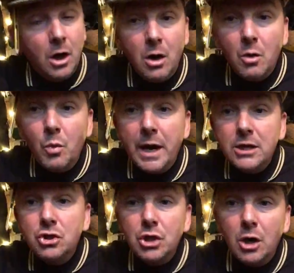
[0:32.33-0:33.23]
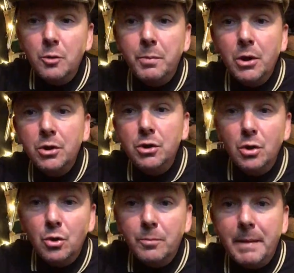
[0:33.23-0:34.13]
I'll wedge open
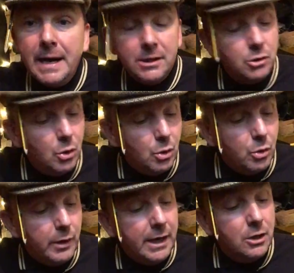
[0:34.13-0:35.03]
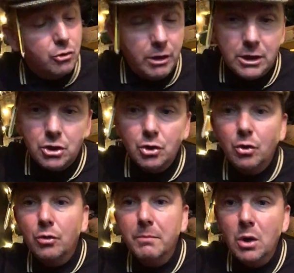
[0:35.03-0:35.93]
your back door and grease
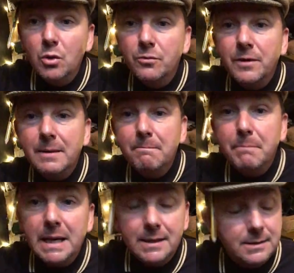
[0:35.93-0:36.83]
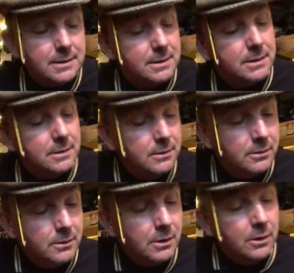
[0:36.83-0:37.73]
your moving bits.
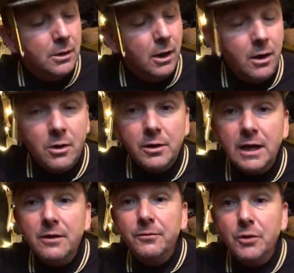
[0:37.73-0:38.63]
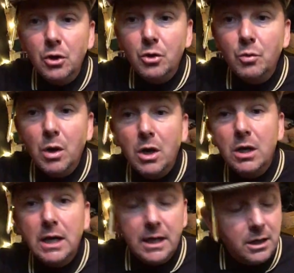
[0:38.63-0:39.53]
I'll give you
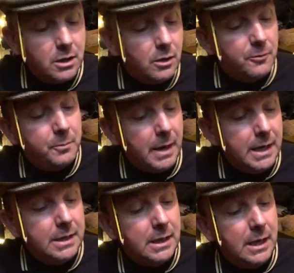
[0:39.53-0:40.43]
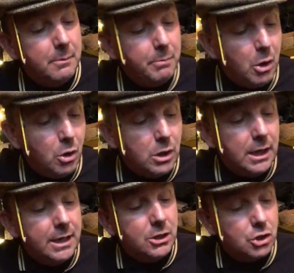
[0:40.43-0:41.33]
a lick of paint and
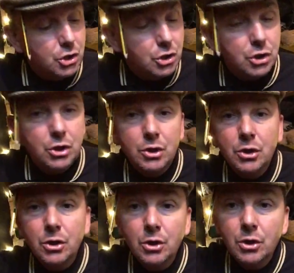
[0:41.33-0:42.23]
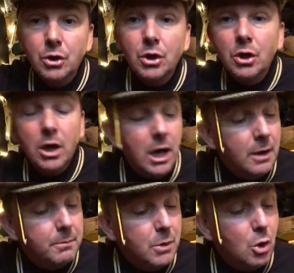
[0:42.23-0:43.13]
polish
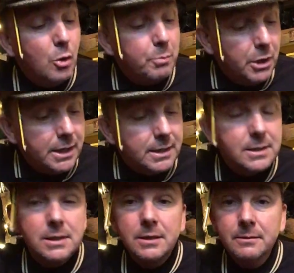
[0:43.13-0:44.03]
up your bricks.